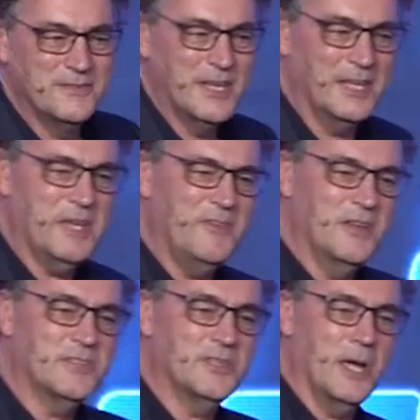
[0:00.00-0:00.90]
I'll give you an
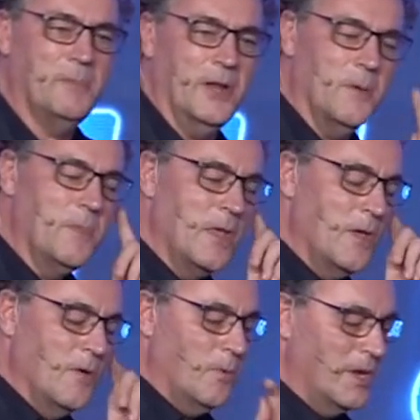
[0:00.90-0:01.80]
example, you know,
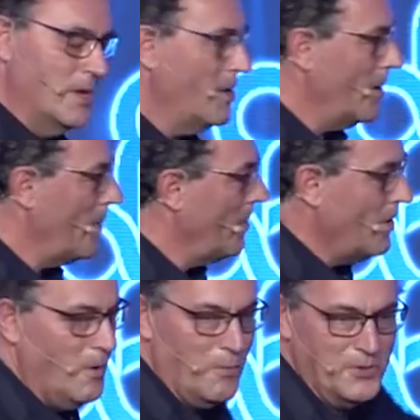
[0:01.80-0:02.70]
when, um,
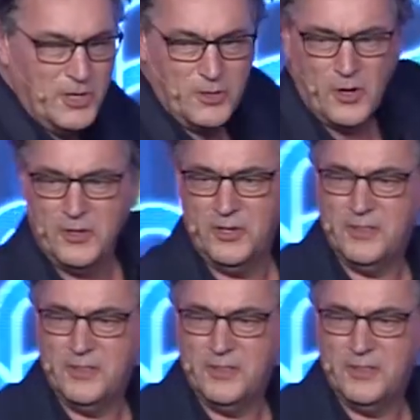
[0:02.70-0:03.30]
when you're talking to your,